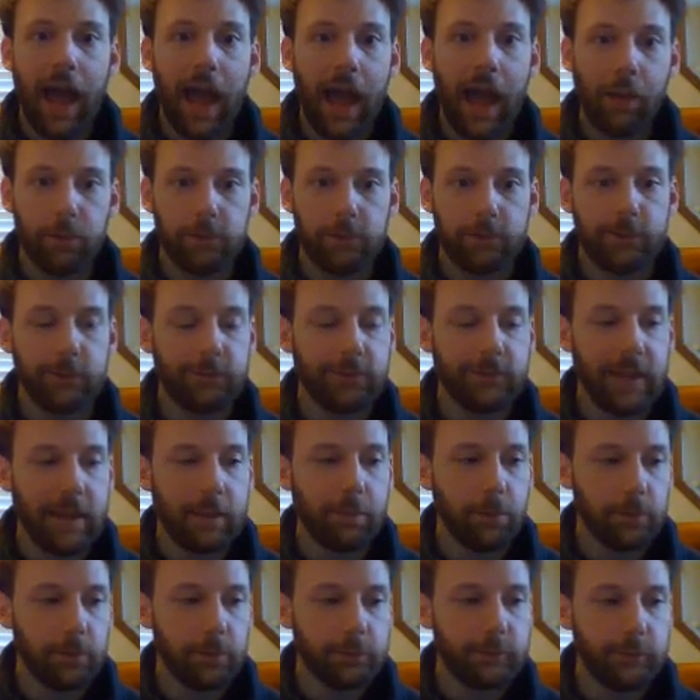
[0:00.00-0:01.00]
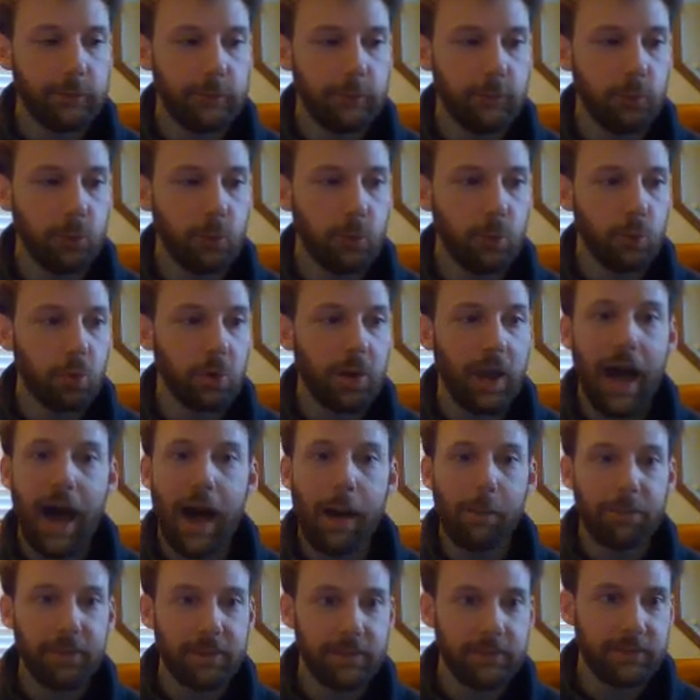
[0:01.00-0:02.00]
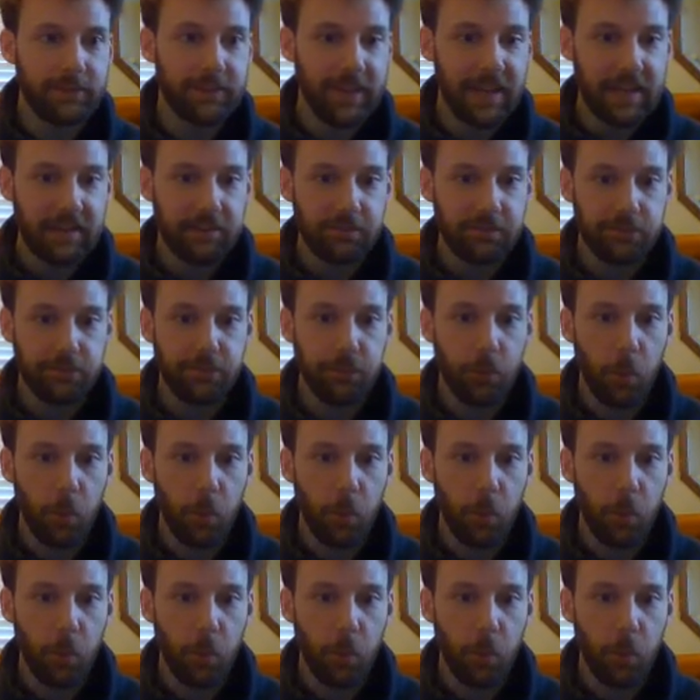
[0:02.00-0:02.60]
I was just able to compensate